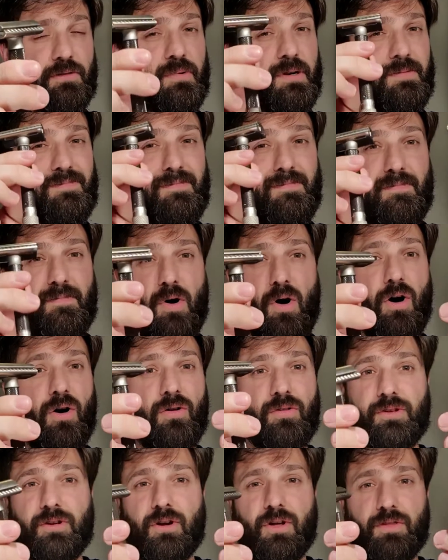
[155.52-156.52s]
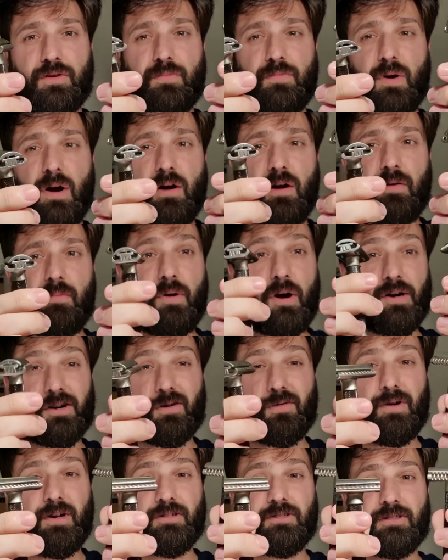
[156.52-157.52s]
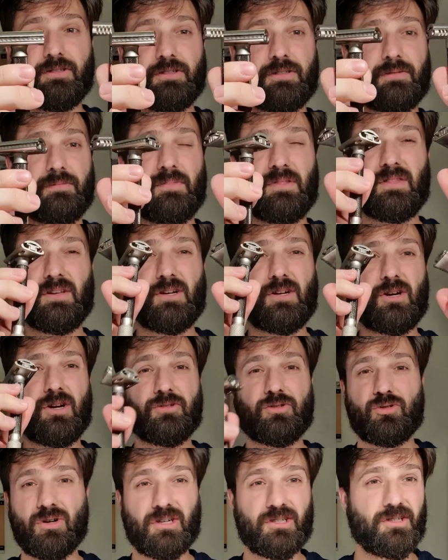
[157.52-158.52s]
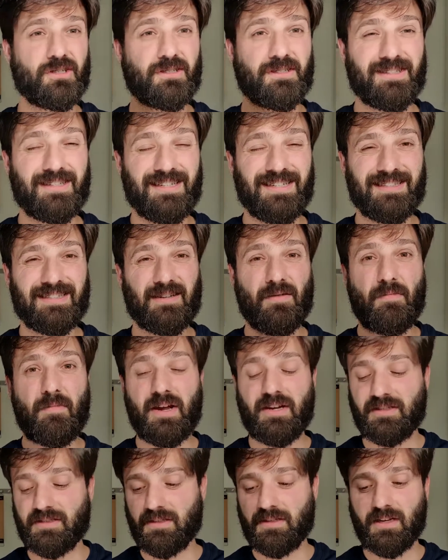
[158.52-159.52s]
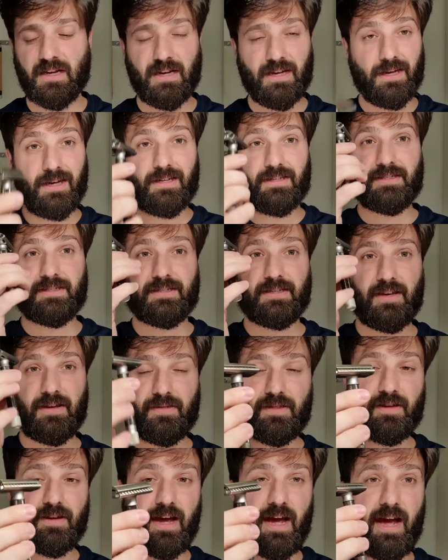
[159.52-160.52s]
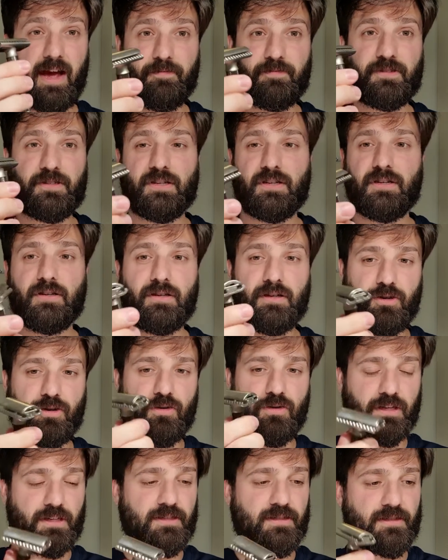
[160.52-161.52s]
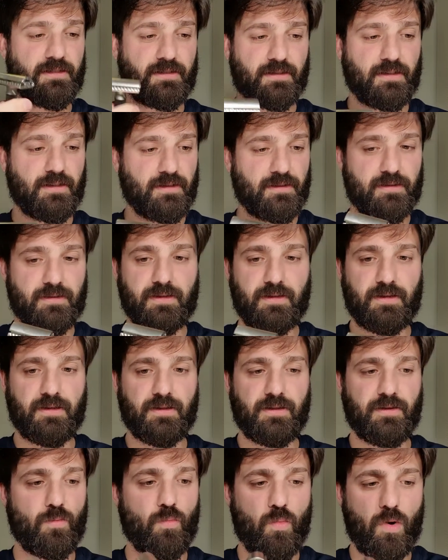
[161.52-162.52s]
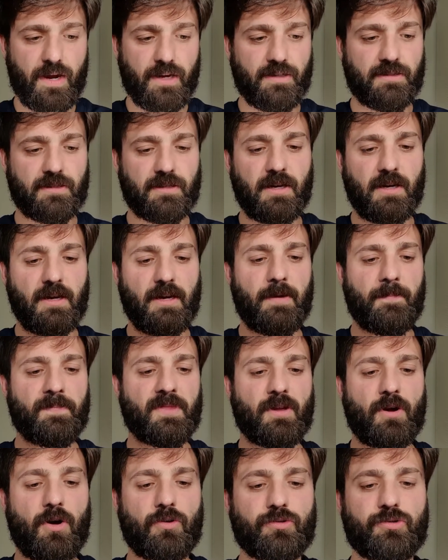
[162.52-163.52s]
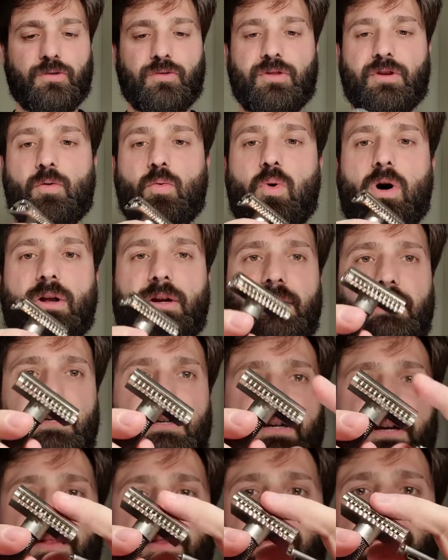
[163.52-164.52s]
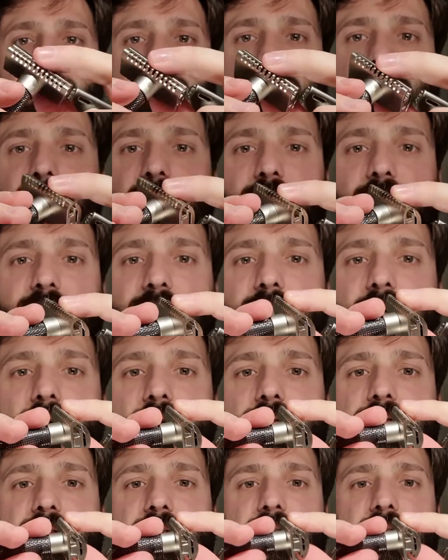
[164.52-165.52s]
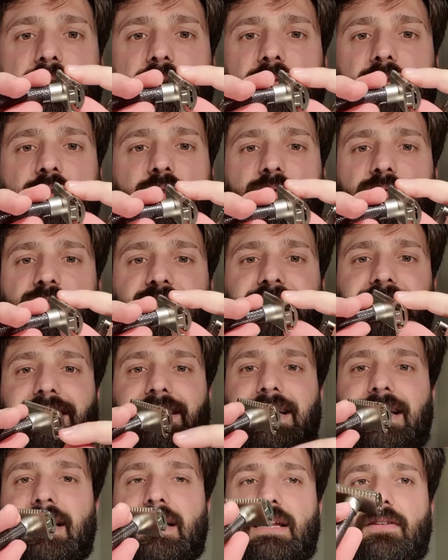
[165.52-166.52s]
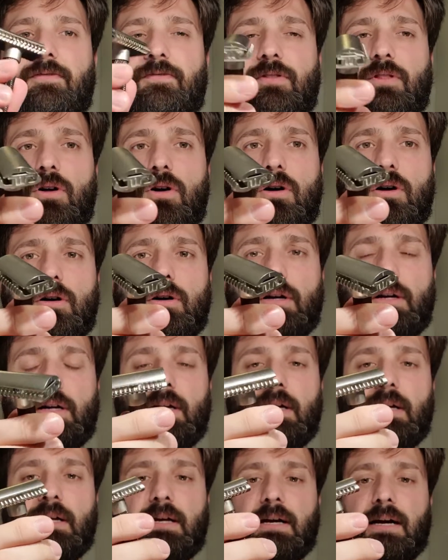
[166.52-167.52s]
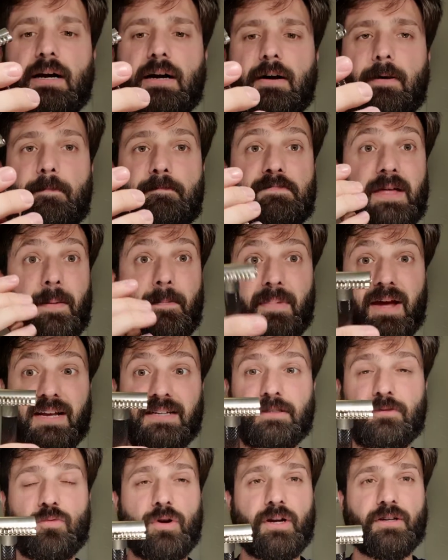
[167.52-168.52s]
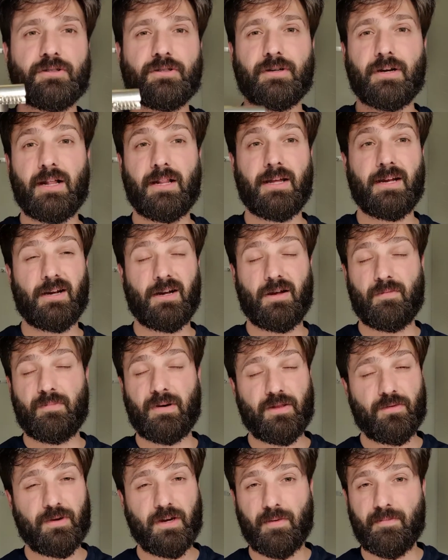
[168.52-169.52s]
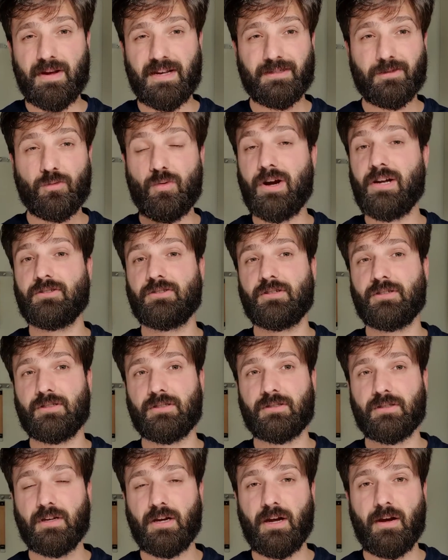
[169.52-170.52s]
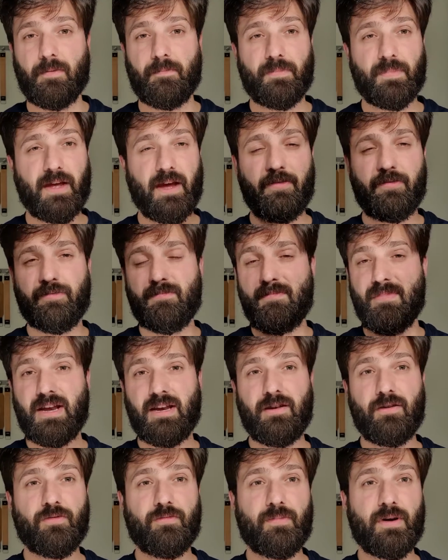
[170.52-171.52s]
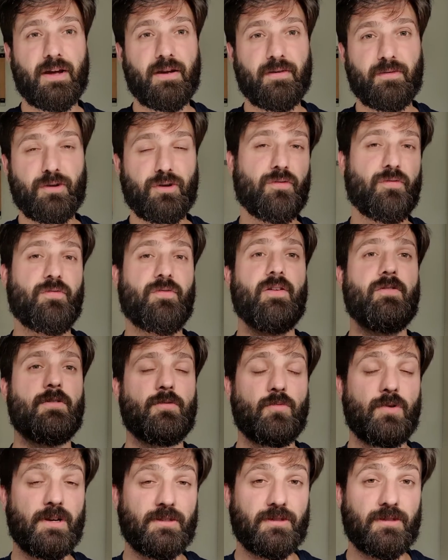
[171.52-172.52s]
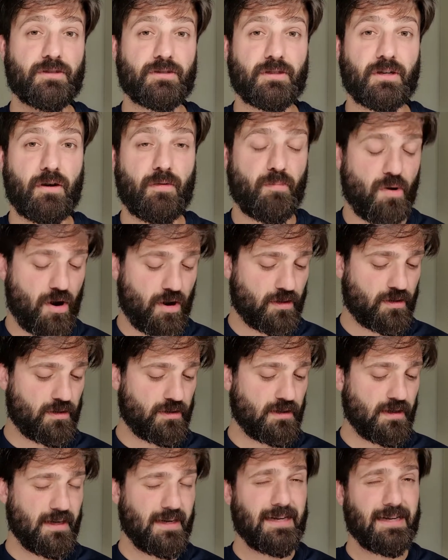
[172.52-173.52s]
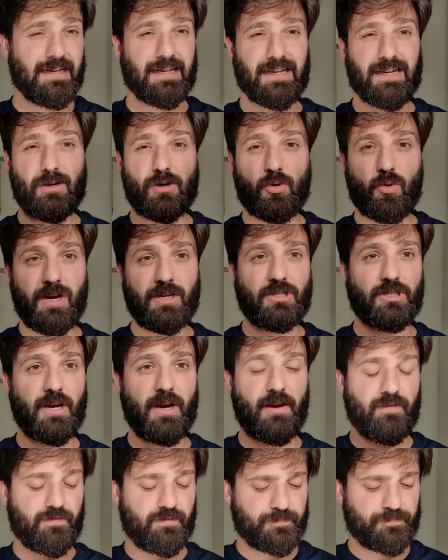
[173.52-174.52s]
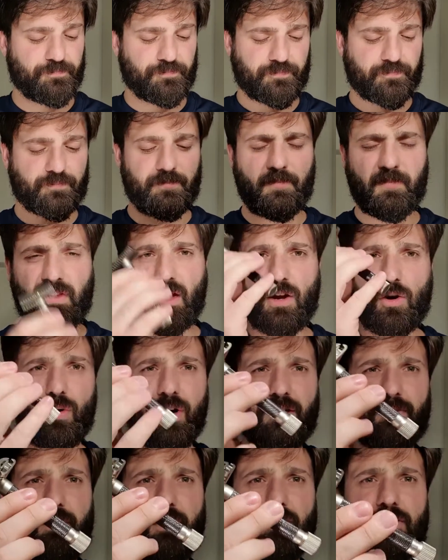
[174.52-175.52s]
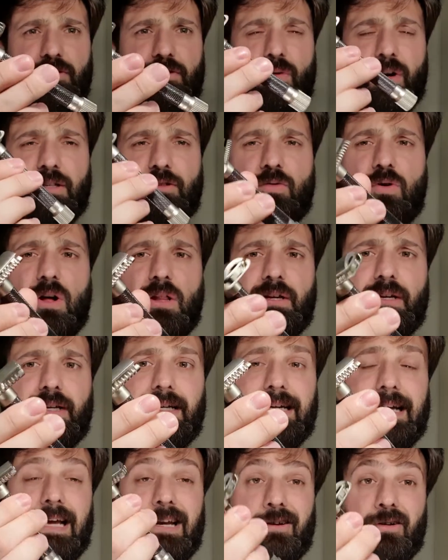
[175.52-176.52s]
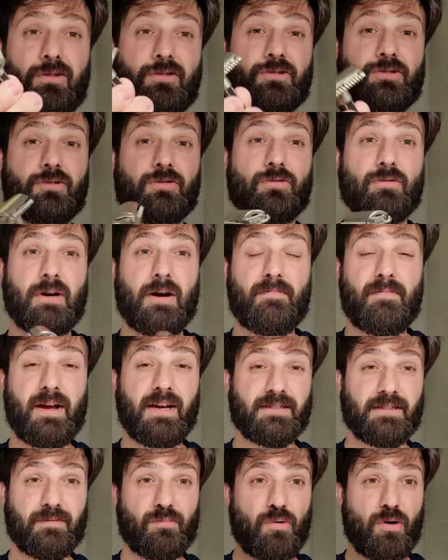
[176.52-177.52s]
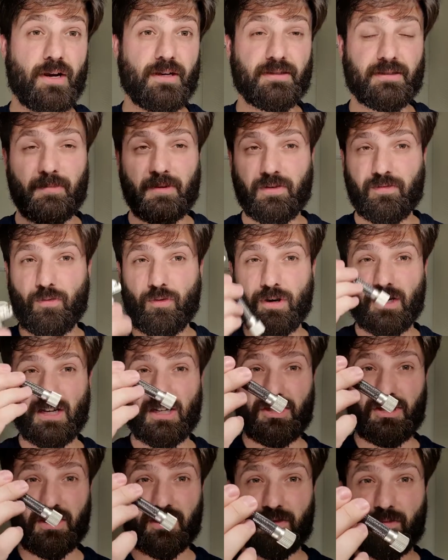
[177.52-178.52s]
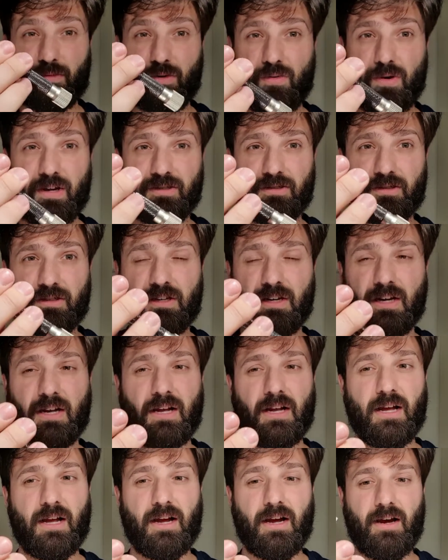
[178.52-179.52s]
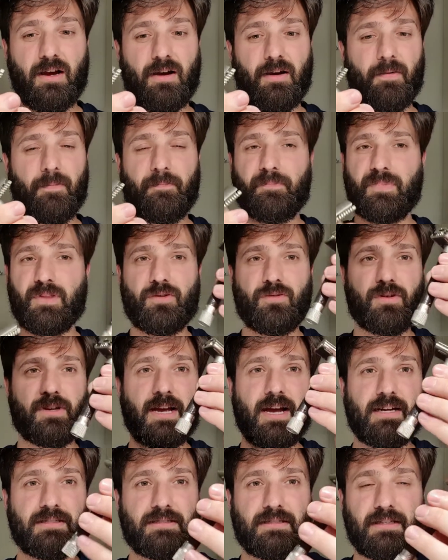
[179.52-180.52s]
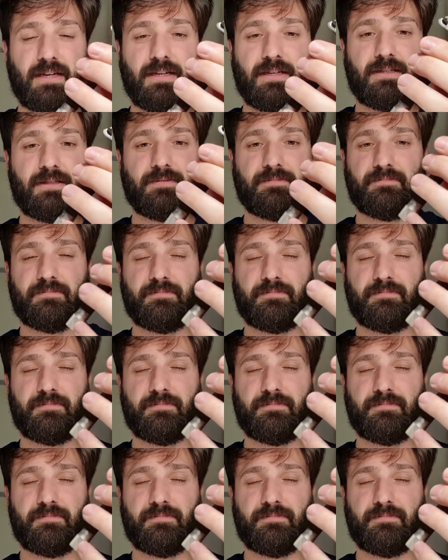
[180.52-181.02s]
but all the other Parker razors, the construction is amazing. It's the hefty, it's the weight, also the quality, and you don't see any flaw. Amazing razor. By the way, amazing razors. I have many of my favorite razors are Parker. Great shave, great build, great quality, and also amazing price. I mean, for an adjustable razor, you get like